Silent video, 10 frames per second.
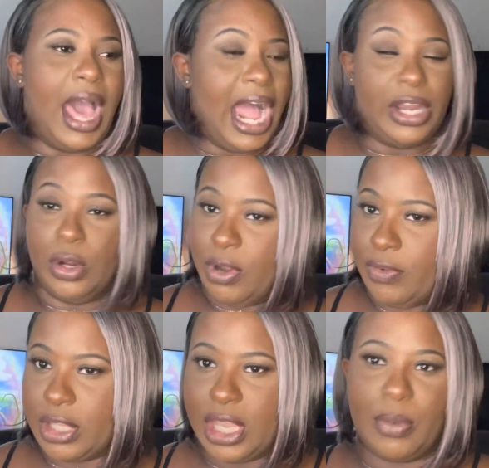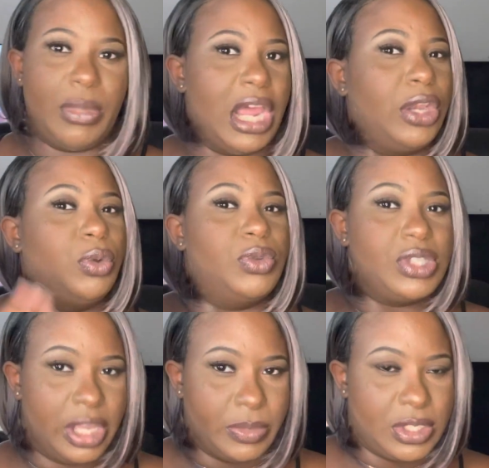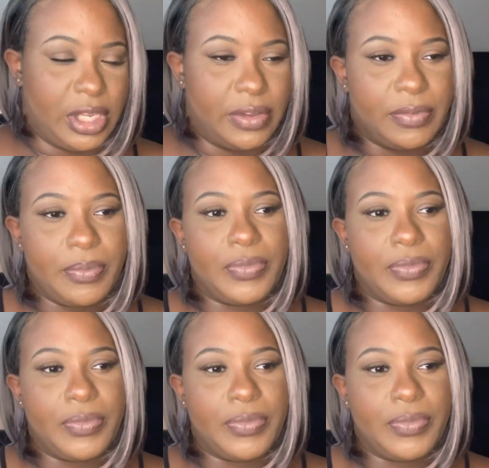I didn't know everything, but I knew some stuff.